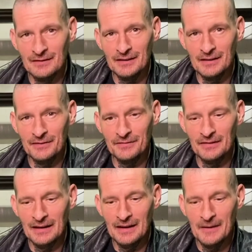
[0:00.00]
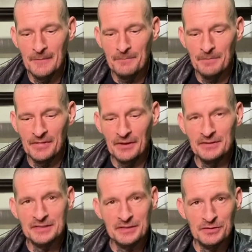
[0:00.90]
If
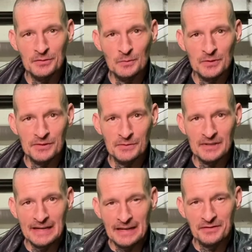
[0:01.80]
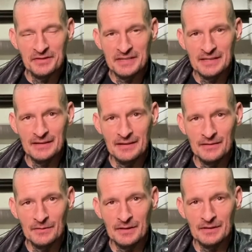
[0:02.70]
Thulsa Doom was really interested in the
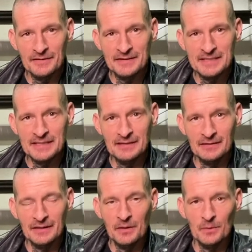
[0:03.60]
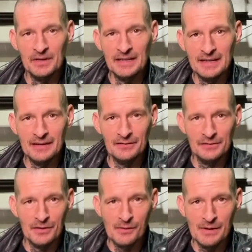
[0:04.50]
riddle of steel, he wouldn't have killed
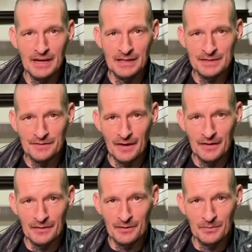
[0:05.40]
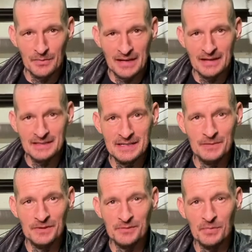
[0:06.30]
Conan's father, because
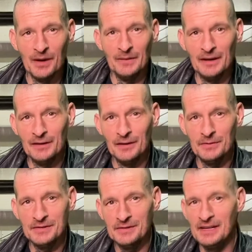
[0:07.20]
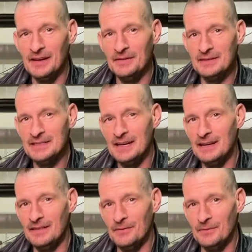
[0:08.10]
was probably closer to
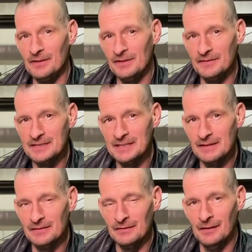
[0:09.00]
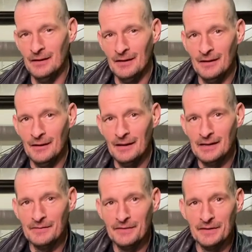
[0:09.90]
understanding the riddle of steel. And
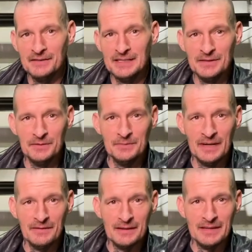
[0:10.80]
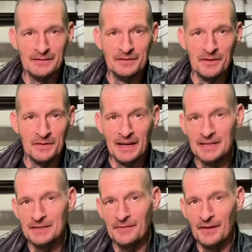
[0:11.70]
if Thulsa Doom never killed
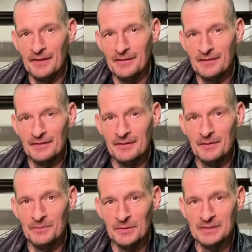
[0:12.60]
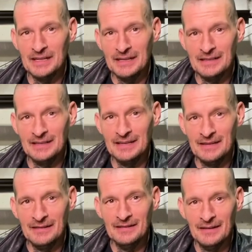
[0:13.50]
Conan's father, the most
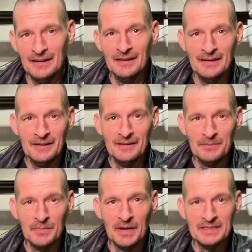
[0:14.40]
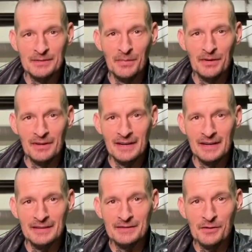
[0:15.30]
likely possibility
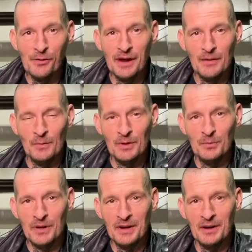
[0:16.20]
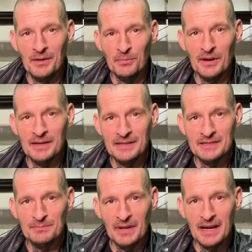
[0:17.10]
is Conan would have been an apprentice
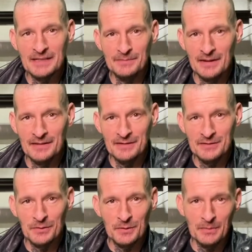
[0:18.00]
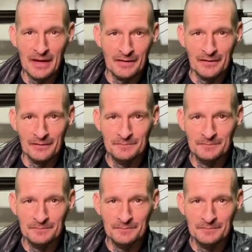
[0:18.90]
blacksmith and sword maker,